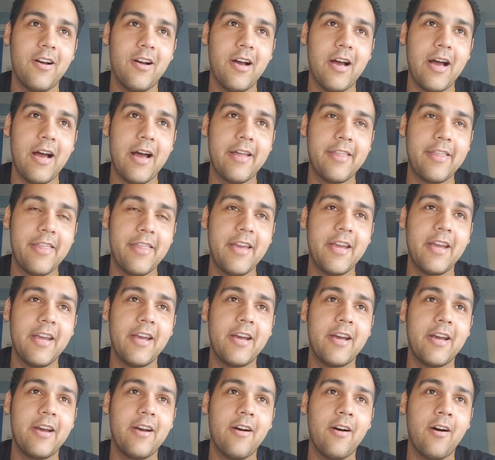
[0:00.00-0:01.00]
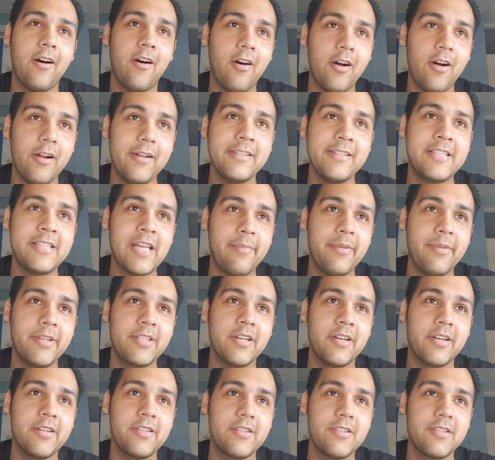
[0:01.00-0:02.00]
I think all
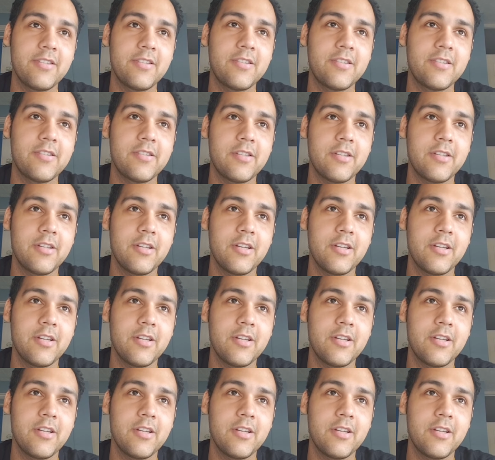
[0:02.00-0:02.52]
debutants